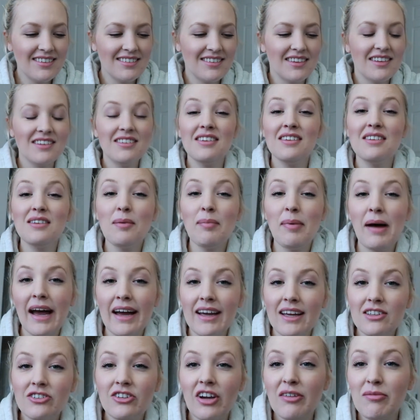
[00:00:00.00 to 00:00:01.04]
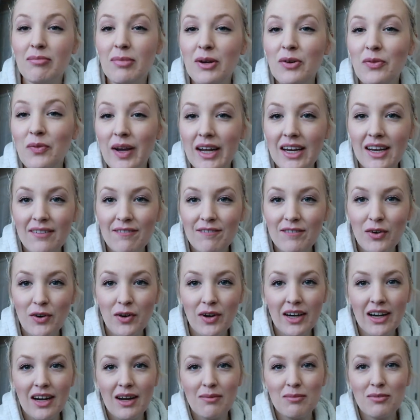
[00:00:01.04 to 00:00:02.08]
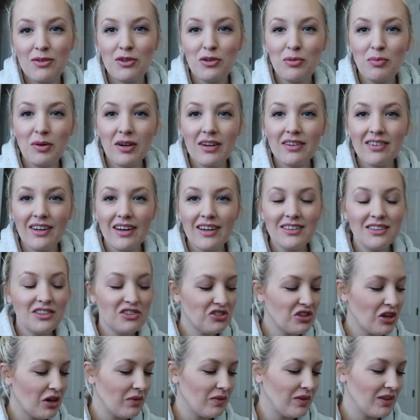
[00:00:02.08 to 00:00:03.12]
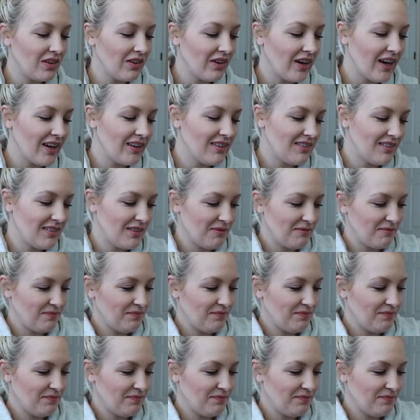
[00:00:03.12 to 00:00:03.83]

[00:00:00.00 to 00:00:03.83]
So this is a package I've been waiting for and I'm super excited to share it with you guys.